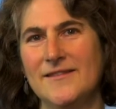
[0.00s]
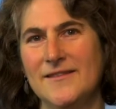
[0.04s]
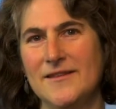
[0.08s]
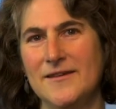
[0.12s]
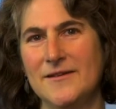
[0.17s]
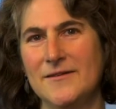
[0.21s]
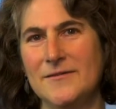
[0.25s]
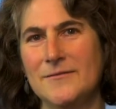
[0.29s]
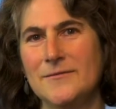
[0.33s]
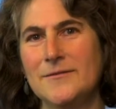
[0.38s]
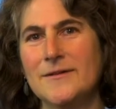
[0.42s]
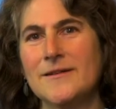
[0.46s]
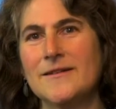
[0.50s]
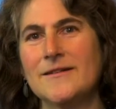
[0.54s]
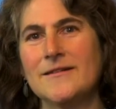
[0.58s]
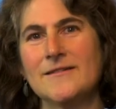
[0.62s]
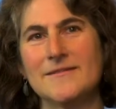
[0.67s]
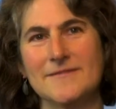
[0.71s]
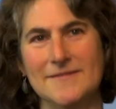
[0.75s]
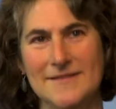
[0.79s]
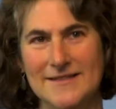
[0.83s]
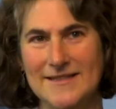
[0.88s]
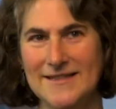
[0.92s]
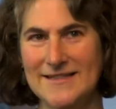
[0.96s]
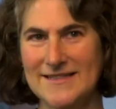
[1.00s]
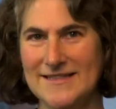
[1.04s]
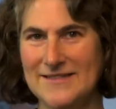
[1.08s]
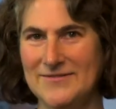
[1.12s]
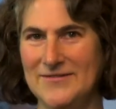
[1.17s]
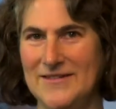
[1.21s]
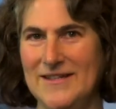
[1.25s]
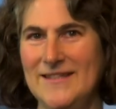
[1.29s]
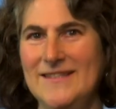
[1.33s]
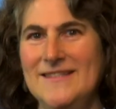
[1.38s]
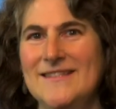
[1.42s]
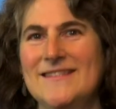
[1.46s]
there were six
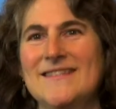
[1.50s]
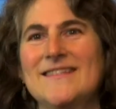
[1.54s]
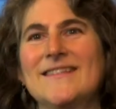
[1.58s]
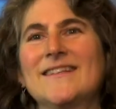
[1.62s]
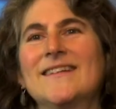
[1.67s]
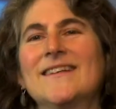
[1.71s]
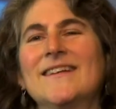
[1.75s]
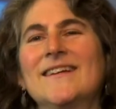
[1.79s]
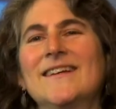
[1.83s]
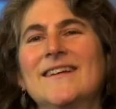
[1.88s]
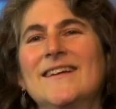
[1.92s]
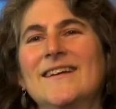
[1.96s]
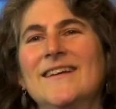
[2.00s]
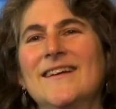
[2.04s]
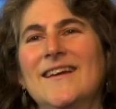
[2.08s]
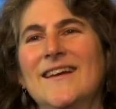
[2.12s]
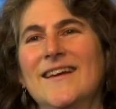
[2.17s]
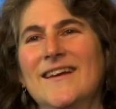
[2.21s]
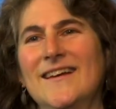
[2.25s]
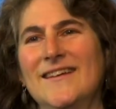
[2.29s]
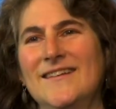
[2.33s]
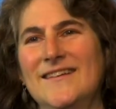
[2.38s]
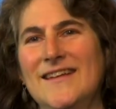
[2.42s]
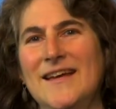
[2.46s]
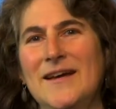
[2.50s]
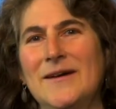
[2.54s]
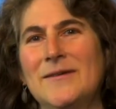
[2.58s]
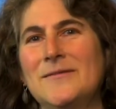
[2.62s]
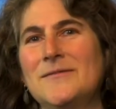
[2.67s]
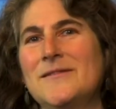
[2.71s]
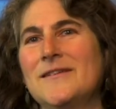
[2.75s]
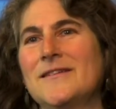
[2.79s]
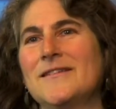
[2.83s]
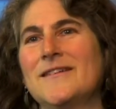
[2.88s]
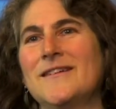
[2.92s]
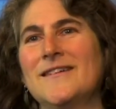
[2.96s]
of us, and
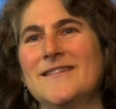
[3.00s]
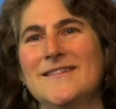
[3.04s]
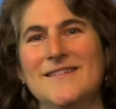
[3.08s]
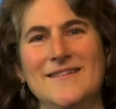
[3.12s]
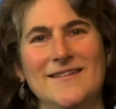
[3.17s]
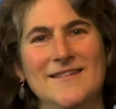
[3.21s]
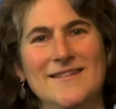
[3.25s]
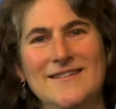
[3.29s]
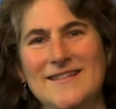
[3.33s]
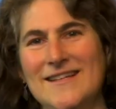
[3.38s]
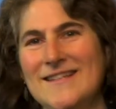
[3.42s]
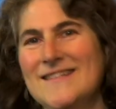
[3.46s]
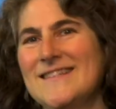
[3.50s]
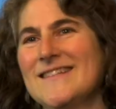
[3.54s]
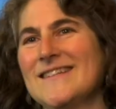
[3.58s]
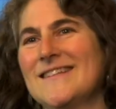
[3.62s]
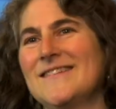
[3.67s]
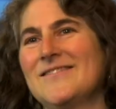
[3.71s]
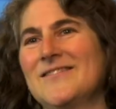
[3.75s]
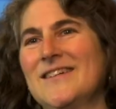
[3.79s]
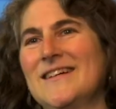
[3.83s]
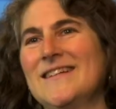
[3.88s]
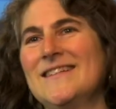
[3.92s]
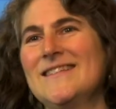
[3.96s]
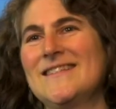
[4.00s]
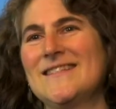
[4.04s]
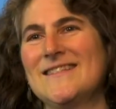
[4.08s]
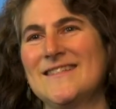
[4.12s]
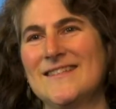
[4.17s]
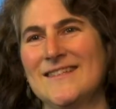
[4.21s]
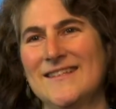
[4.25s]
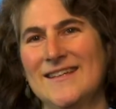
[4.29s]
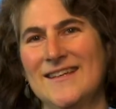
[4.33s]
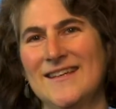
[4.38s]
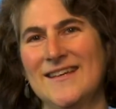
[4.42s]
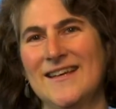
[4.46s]
now there are a dozen of
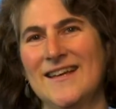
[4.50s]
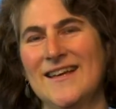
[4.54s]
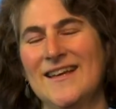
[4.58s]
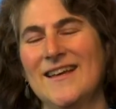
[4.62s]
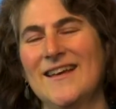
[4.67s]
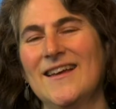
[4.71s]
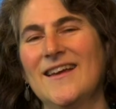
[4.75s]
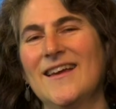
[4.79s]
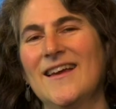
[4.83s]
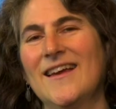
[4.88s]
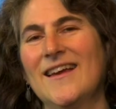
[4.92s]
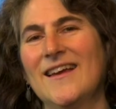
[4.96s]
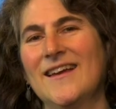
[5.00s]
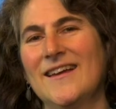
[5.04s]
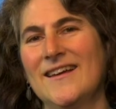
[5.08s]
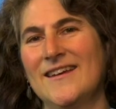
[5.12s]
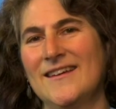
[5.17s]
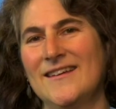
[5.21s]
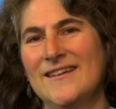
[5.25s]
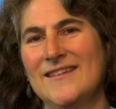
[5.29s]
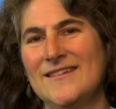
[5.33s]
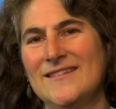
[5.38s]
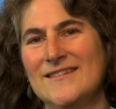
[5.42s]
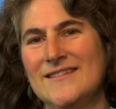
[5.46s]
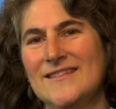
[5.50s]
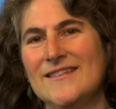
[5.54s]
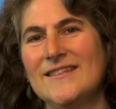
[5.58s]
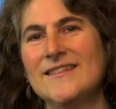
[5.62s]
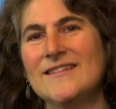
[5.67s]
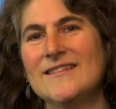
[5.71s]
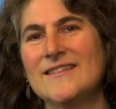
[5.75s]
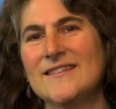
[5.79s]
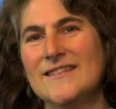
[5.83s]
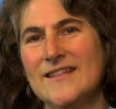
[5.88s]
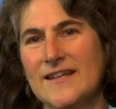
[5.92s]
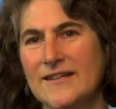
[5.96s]
us. And
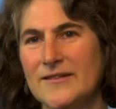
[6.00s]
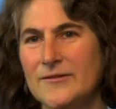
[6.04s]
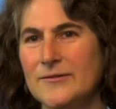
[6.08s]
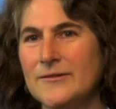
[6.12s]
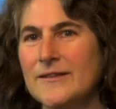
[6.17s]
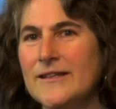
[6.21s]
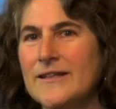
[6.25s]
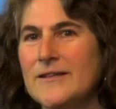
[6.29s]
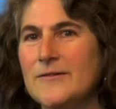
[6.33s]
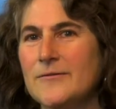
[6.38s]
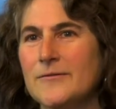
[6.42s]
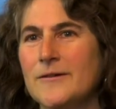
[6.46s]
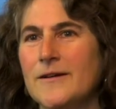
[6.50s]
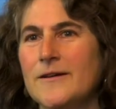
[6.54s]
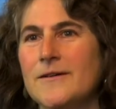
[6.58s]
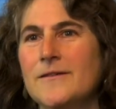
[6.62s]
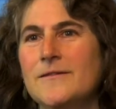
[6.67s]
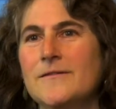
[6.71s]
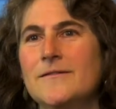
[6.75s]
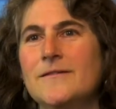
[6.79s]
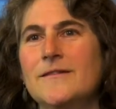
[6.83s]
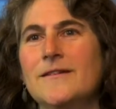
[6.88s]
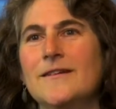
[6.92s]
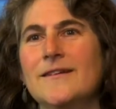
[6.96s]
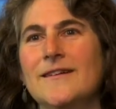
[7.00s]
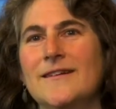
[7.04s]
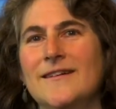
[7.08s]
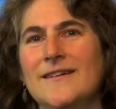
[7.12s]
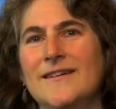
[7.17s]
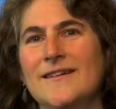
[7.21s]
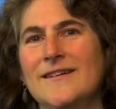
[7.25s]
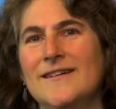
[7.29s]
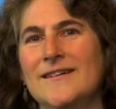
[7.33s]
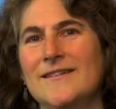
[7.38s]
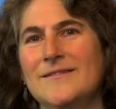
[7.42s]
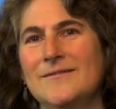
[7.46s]
it's not only grown
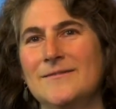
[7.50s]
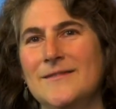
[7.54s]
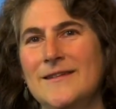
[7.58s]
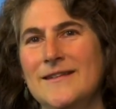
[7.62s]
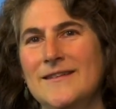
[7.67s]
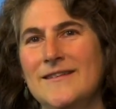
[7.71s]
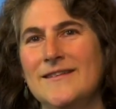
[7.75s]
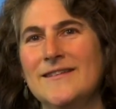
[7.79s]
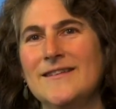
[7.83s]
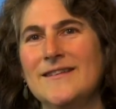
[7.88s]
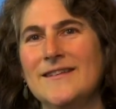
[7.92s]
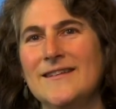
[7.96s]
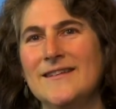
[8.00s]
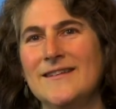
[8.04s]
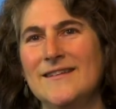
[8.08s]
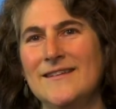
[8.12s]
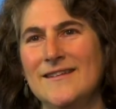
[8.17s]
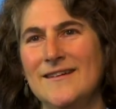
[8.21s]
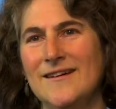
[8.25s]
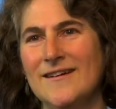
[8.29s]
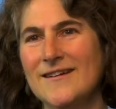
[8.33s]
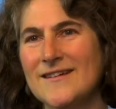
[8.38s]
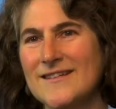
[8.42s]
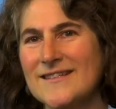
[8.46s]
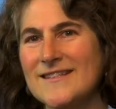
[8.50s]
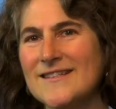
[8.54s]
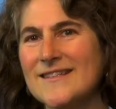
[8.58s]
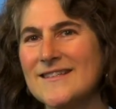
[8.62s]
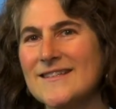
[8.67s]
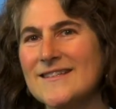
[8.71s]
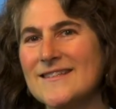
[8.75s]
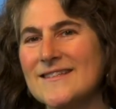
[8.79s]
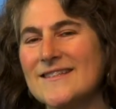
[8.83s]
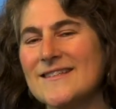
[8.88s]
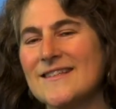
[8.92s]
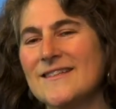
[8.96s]
with the
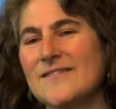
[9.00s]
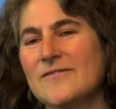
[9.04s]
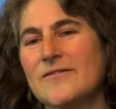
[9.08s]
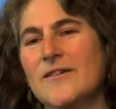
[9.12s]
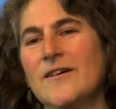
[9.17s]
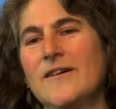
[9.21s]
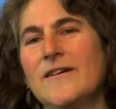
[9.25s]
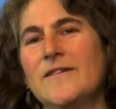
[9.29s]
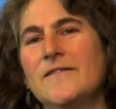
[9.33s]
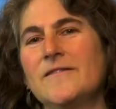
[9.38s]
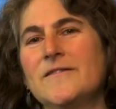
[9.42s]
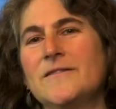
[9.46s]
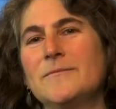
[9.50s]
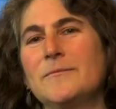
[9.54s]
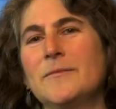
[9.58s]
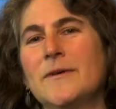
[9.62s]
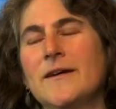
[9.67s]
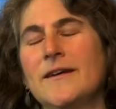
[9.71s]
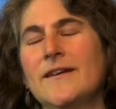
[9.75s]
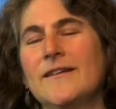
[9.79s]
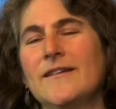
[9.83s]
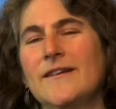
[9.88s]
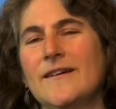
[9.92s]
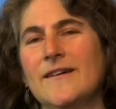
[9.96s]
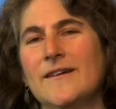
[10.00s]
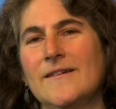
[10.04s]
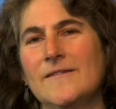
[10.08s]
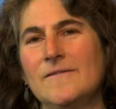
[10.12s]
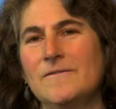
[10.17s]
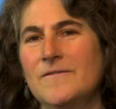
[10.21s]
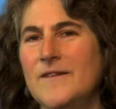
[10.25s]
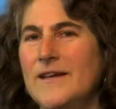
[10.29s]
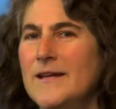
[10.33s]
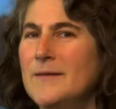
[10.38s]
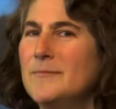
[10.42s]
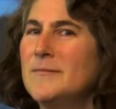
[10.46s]
artisans involved, but
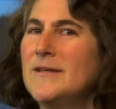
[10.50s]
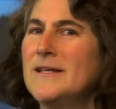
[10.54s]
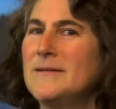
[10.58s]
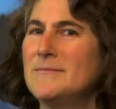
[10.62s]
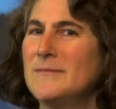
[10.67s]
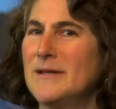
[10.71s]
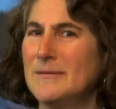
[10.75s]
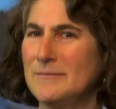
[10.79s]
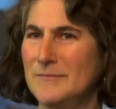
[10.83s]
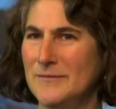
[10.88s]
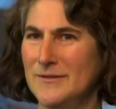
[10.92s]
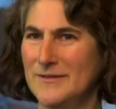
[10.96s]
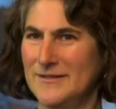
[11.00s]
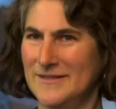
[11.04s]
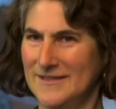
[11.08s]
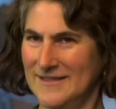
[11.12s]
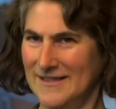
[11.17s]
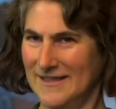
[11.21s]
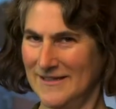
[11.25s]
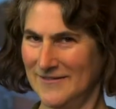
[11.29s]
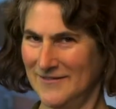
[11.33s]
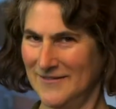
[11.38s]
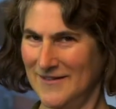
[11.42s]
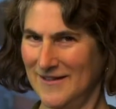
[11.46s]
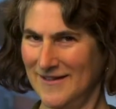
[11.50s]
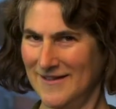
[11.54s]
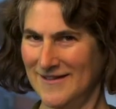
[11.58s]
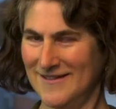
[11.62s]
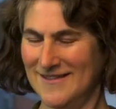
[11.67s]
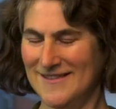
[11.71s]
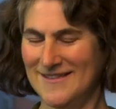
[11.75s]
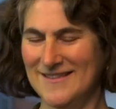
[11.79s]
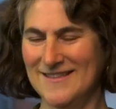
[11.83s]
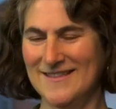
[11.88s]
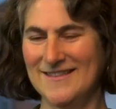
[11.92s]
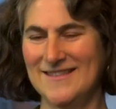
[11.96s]
family members of the
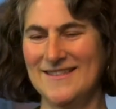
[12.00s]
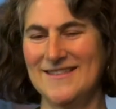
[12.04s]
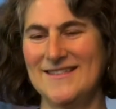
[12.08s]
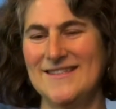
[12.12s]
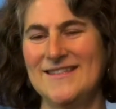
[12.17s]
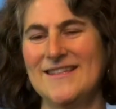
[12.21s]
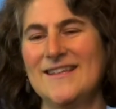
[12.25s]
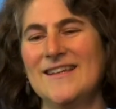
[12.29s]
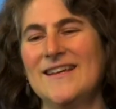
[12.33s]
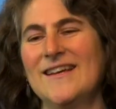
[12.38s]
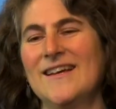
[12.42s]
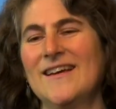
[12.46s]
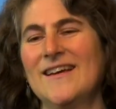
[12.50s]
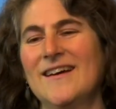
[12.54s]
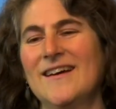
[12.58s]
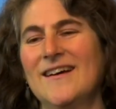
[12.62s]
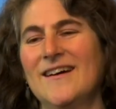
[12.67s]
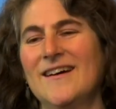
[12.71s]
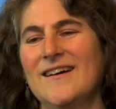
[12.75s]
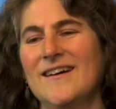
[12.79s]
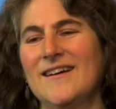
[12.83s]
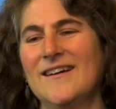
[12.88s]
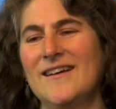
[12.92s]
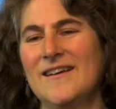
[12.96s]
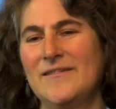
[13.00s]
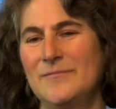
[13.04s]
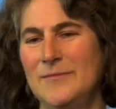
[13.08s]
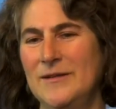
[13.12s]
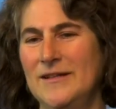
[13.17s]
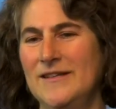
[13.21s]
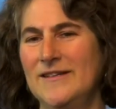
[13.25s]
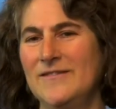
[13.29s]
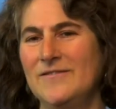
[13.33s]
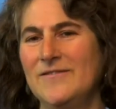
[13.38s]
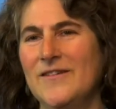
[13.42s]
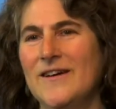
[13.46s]
artisans have
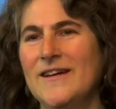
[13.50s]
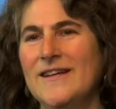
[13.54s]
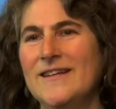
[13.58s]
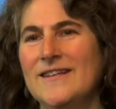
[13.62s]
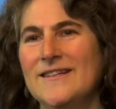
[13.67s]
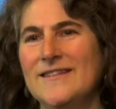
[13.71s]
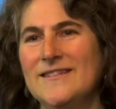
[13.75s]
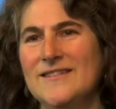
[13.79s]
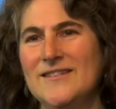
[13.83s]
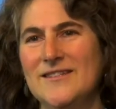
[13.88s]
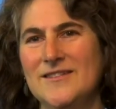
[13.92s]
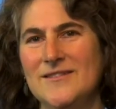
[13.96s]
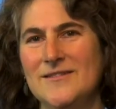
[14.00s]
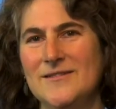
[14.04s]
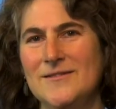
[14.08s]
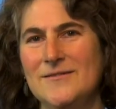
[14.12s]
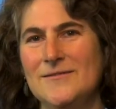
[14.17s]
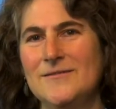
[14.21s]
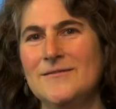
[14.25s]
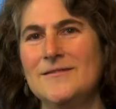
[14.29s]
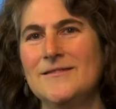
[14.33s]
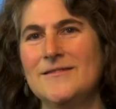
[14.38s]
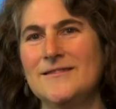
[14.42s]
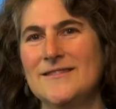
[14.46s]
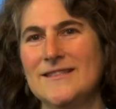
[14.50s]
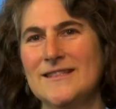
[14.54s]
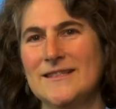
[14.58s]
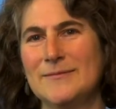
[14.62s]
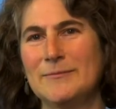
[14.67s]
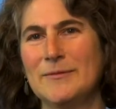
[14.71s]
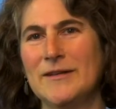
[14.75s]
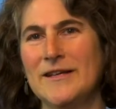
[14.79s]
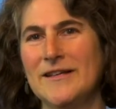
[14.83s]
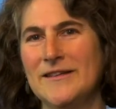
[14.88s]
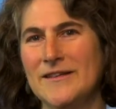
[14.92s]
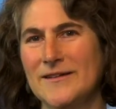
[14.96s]
been invited to
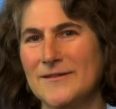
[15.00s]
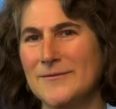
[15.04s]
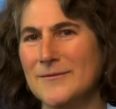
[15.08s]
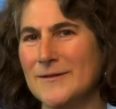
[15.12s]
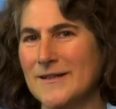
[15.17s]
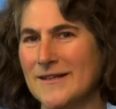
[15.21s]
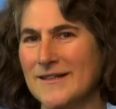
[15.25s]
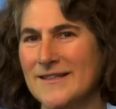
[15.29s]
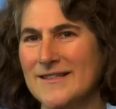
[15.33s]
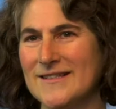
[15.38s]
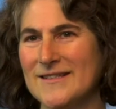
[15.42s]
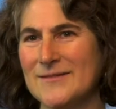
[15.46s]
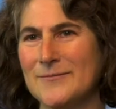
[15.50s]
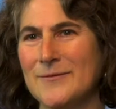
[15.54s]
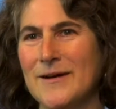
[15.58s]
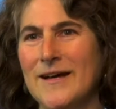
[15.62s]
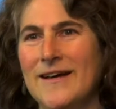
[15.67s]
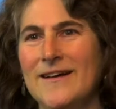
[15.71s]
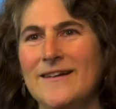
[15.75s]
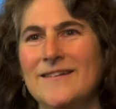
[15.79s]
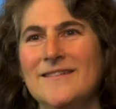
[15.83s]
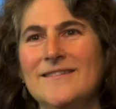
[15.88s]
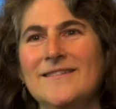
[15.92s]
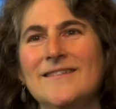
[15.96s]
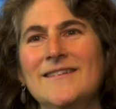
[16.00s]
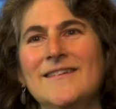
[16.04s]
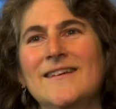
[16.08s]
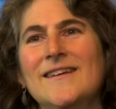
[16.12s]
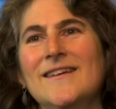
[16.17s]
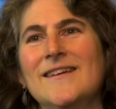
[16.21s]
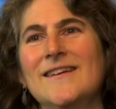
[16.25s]
display their work as well.